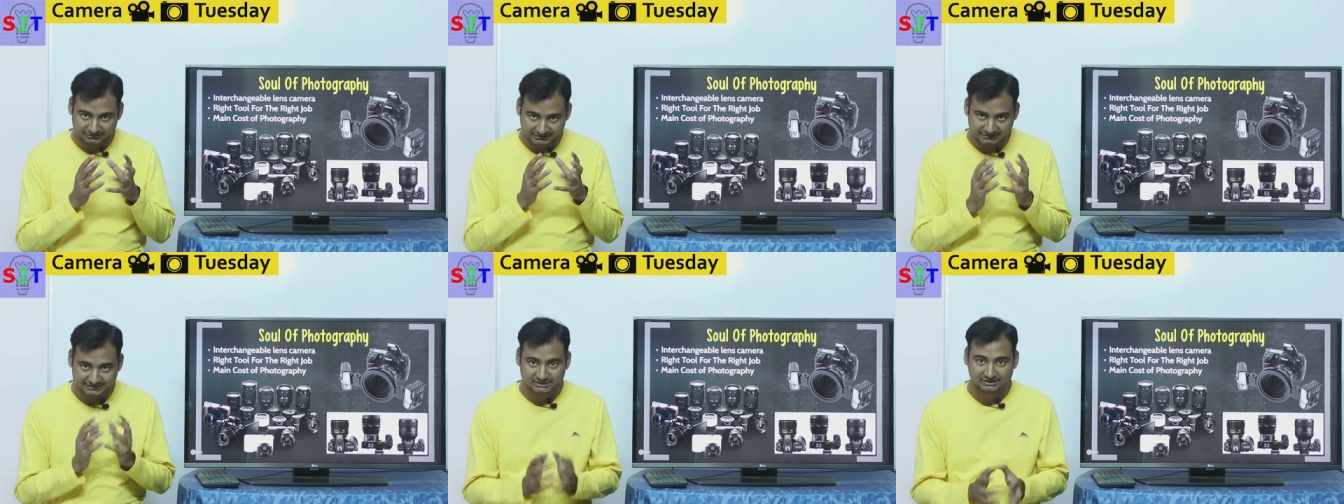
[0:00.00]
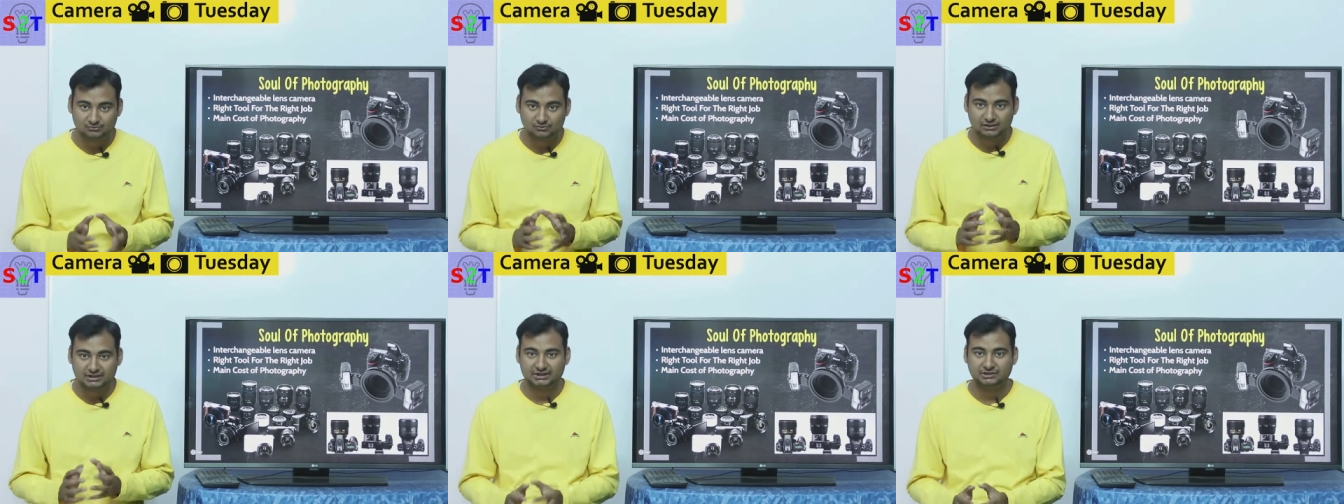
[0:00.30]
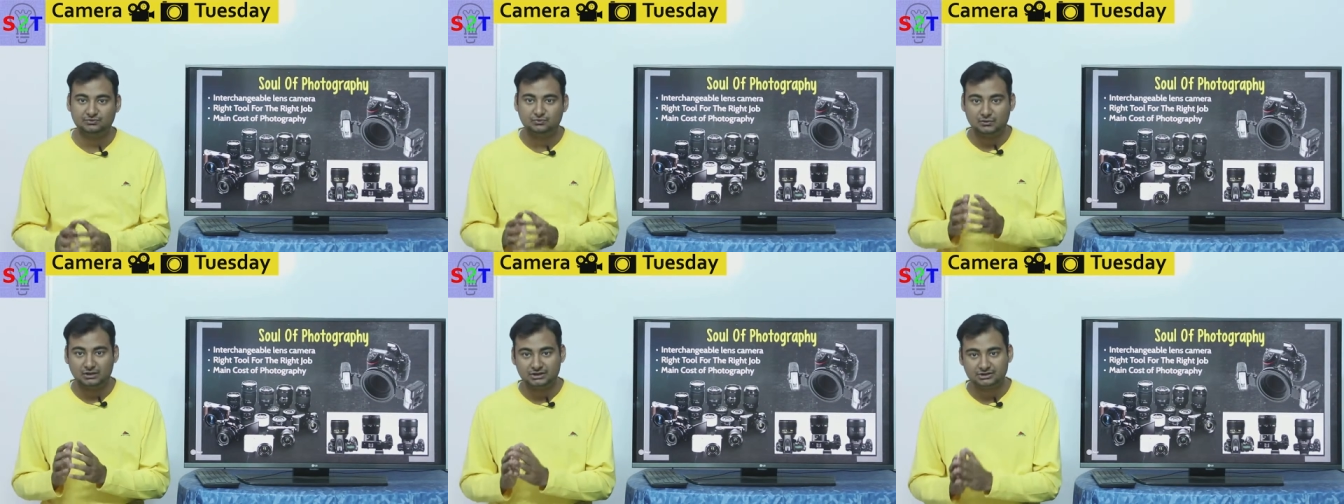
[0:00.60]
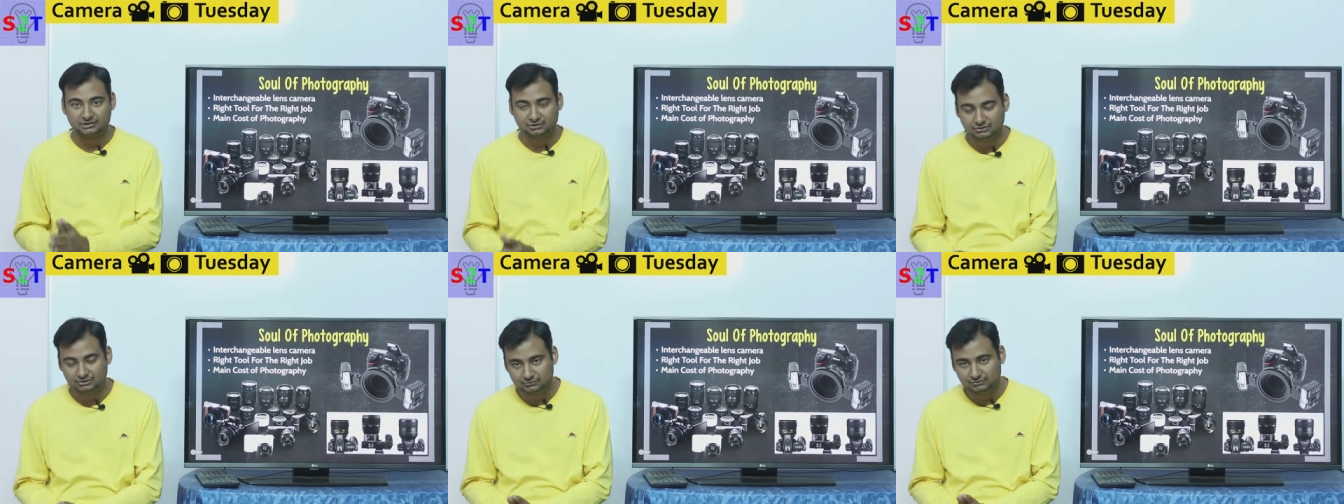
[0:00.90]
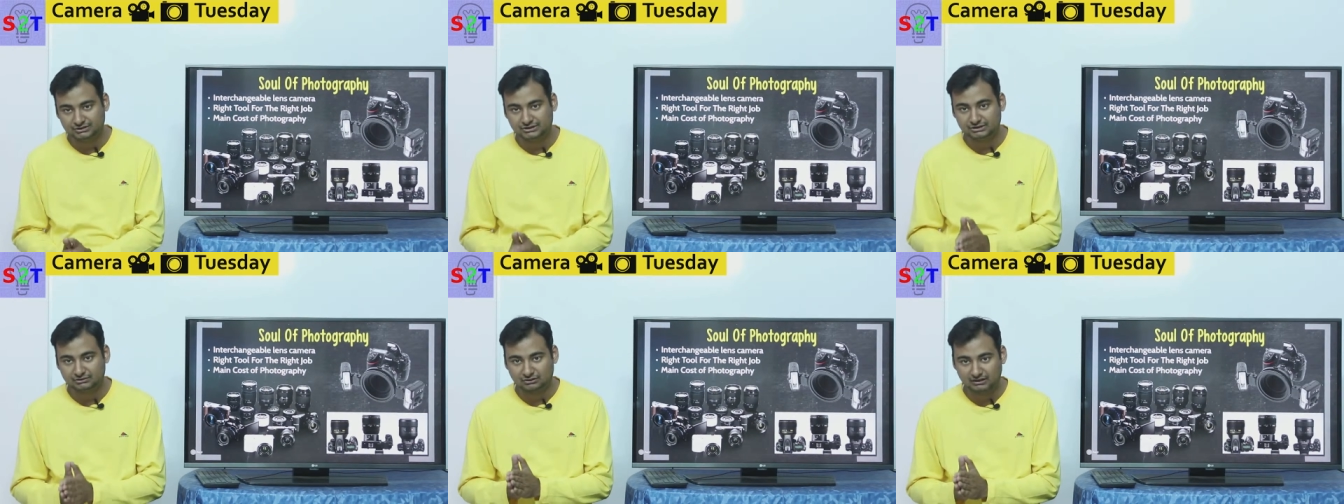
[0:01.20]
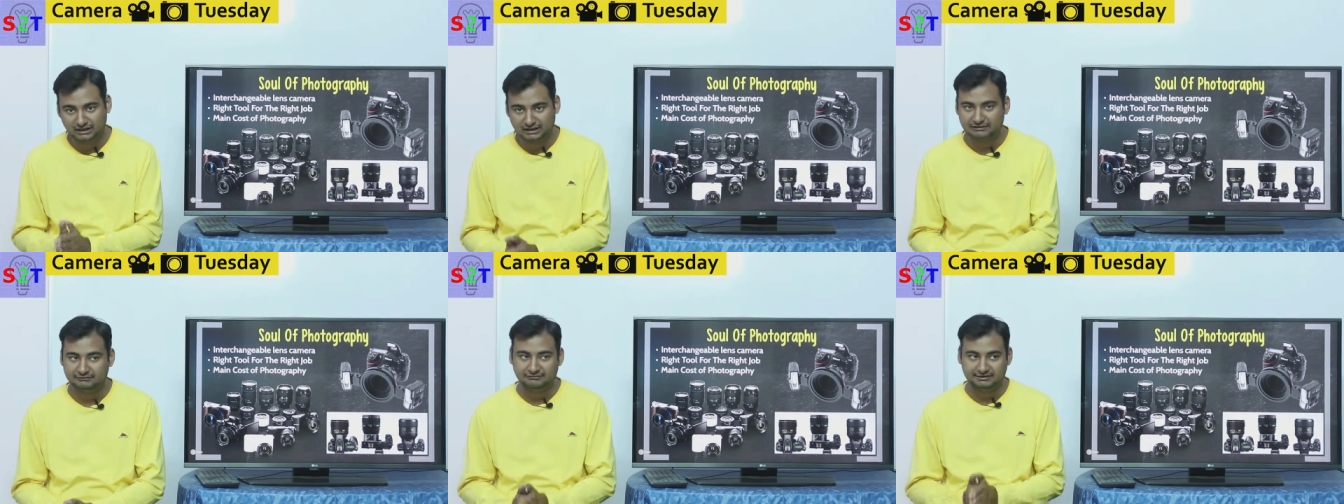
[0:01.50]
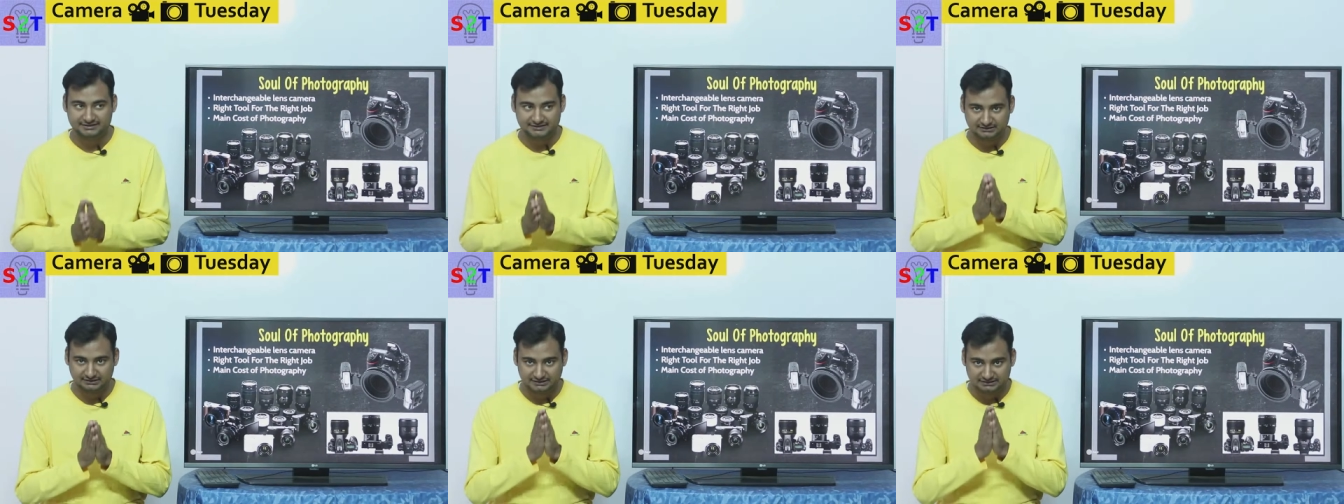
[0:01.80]
this is what you want to do in your life
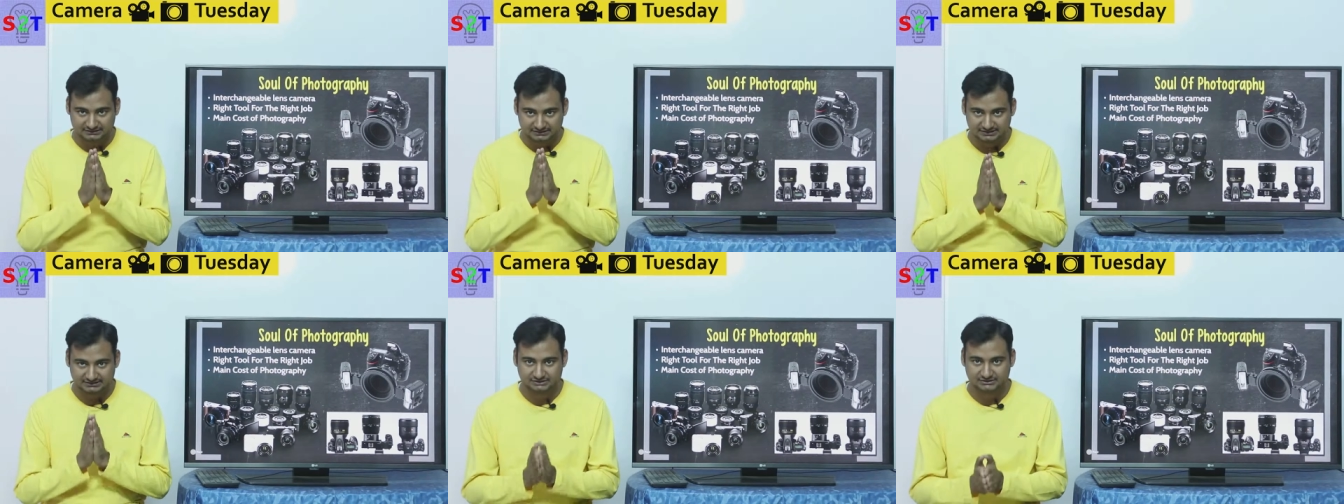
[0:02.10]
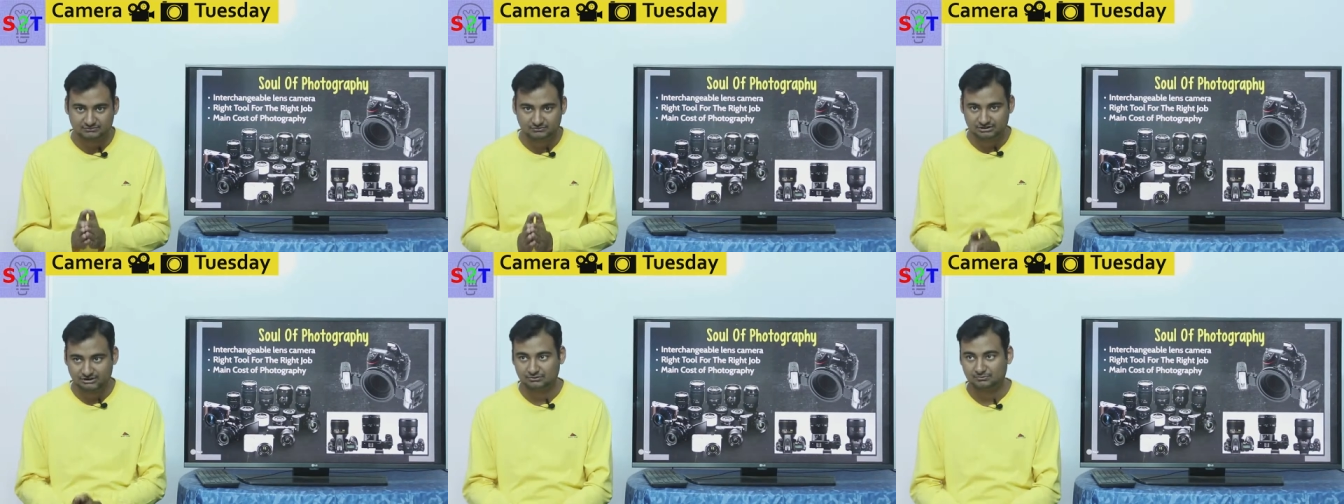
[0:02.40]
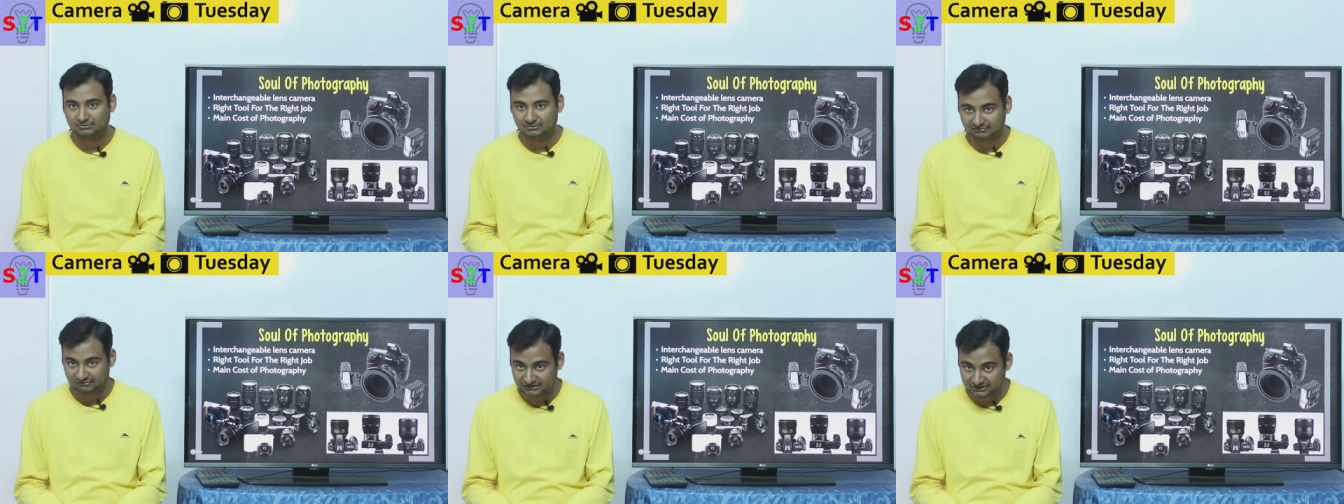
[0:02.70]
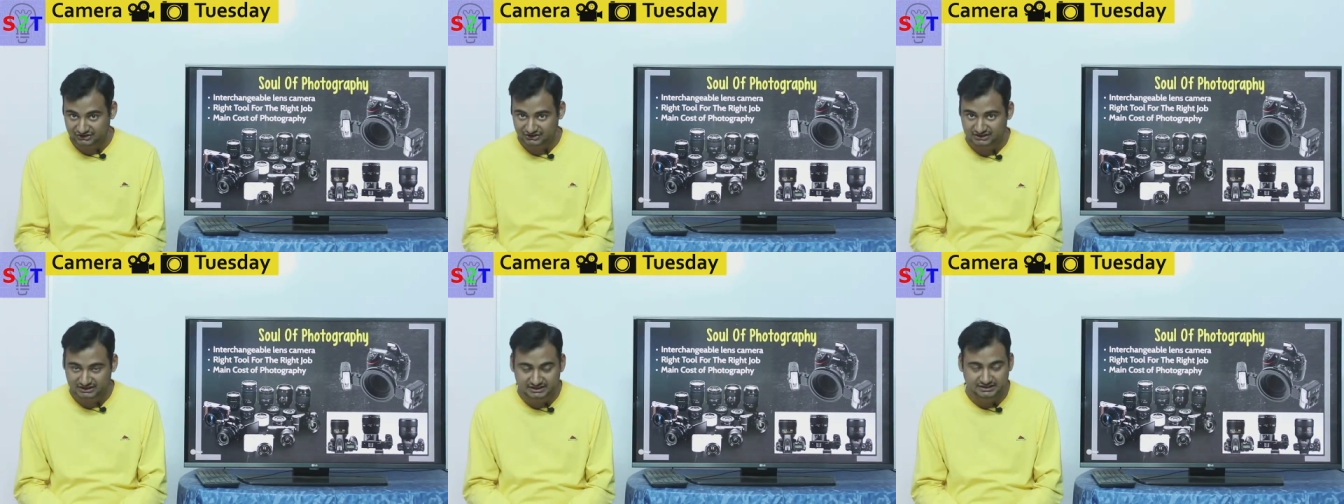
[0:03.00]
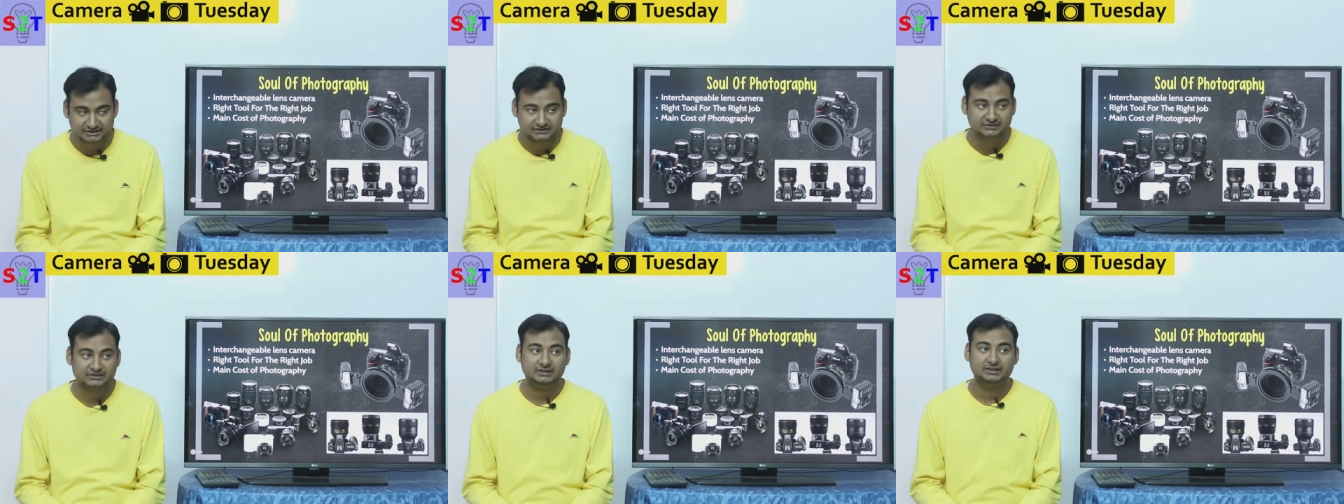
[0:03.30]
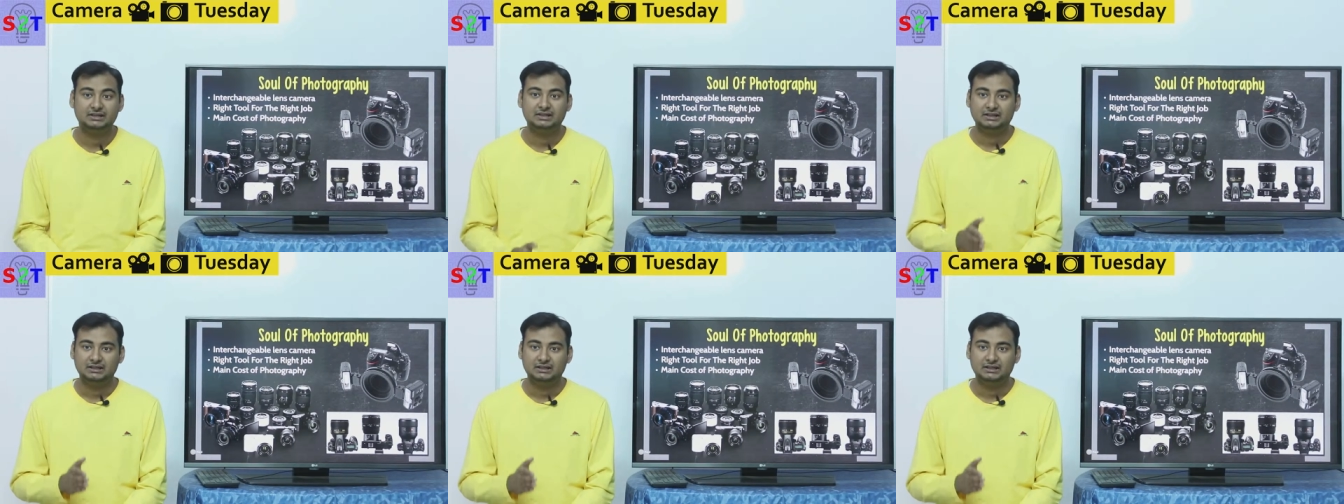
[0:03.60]
as in like this is what your profession is